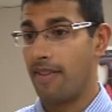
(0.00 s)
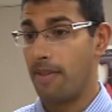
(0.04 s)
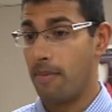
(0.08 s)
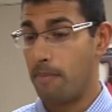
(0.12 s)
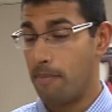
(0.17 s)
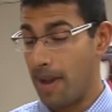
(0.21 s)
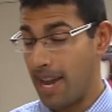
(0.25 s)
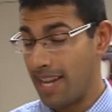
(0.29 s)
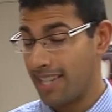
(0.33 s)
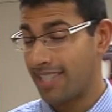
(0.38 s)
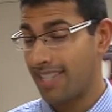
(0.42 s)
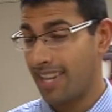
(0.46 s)

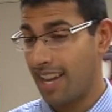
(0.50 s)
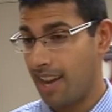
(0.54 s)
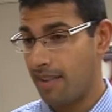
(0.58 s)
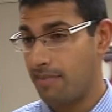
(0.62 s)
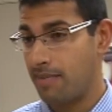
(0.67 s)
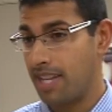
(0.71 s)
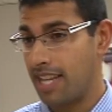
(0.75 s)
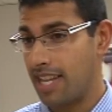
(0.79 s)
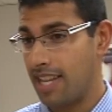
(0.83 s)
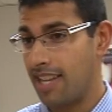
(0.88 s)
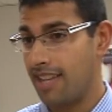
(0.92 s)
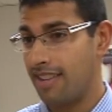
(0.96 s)
The best
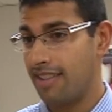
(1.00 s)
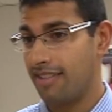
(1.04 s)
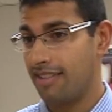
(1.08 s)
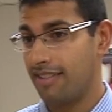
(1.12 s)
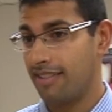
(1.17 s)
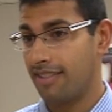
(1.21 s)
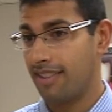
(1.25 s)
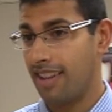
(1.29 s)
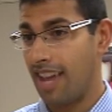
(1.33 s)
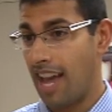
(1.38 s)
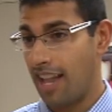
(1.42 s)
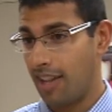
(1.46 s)
time to eat
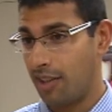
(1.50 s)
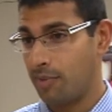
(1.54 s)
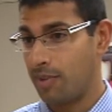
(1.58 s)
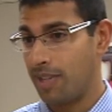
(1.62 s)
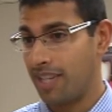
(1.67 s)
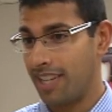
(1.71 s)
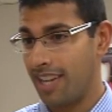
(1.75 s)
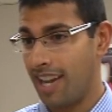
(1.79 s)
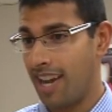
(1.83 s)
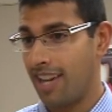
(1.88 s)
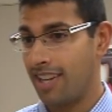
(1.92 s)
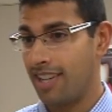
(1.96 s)

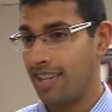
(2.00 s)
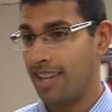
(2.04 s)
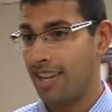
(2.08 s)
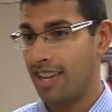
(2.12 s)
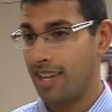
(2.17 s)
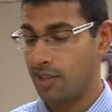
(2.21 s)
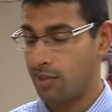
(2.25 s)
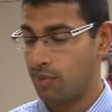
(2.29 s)
Halloween candy